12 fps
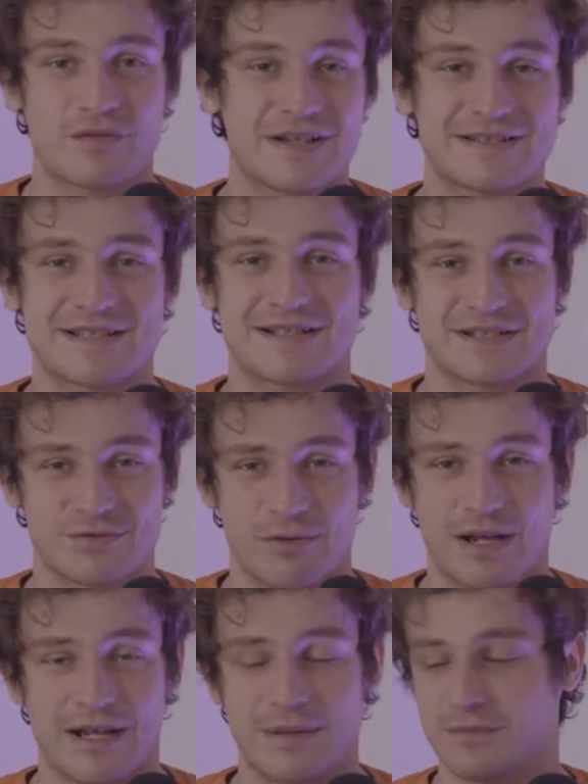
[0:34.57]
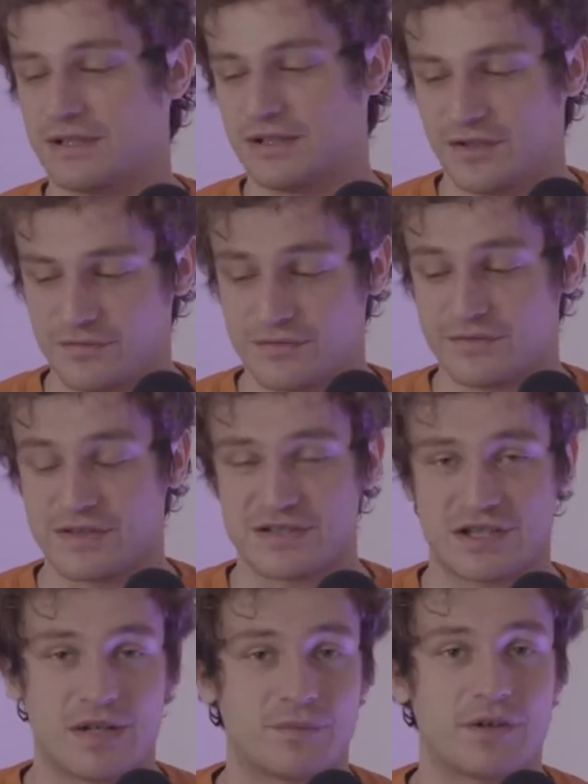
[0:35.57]
reasons why I'm in love with this
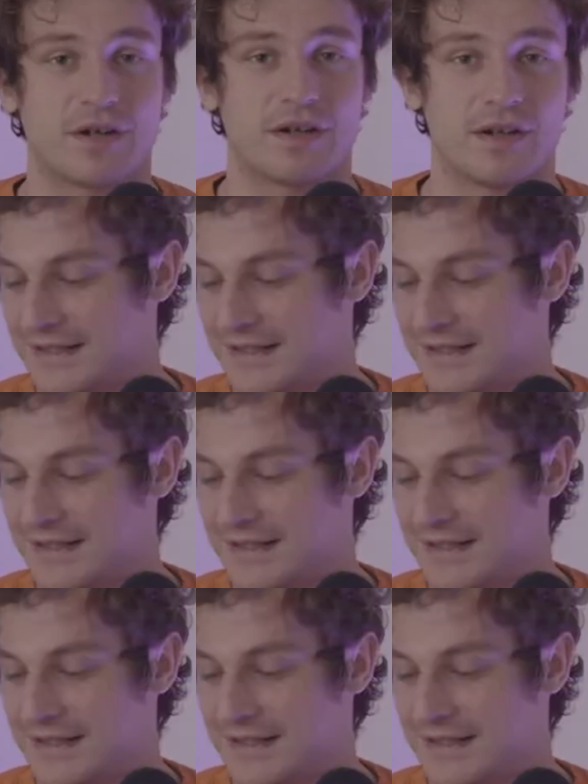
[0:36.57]
camera.